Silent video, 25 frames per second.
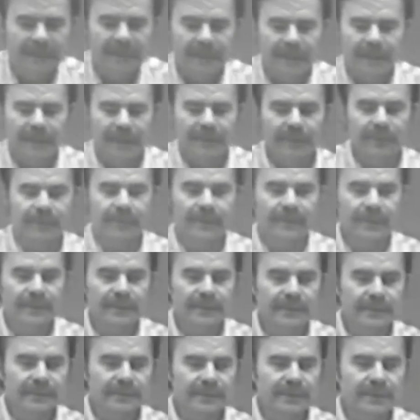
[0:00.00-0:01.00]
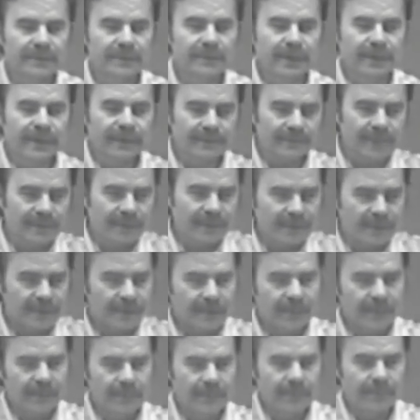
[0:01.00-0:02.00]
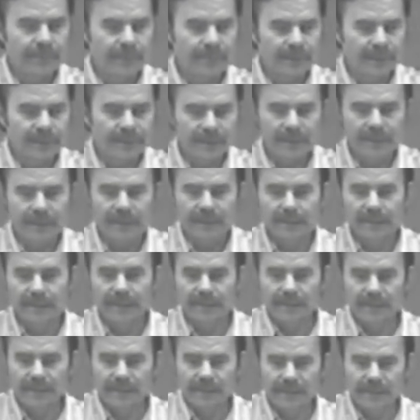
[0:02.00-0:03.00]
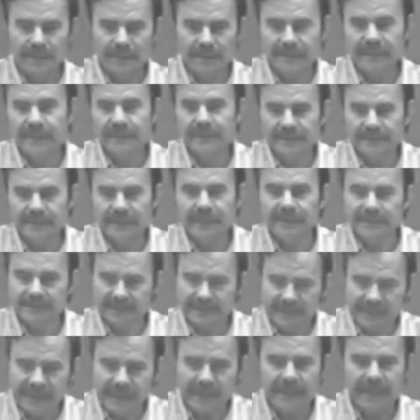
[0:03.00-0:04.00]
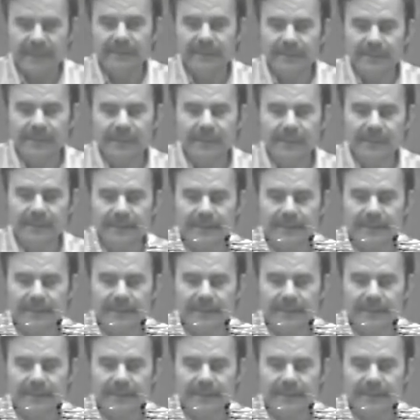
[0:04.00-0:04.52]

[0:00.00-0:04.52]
and worrying about Clostridium. You have to talk about uh, uh, statistics and uh,